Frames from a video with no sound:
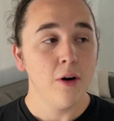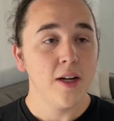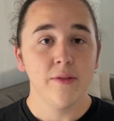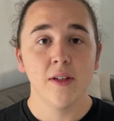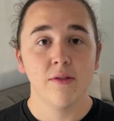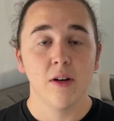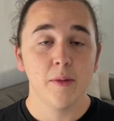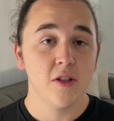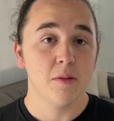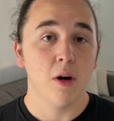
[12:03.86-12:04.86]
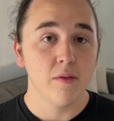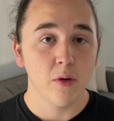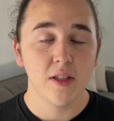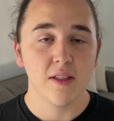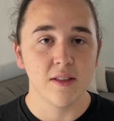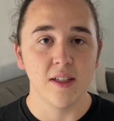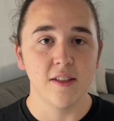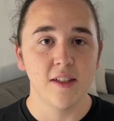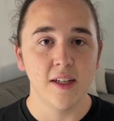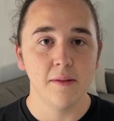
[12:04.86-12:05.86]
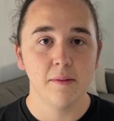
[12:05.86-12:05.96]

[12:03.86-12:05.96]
even from your smart voice assistant.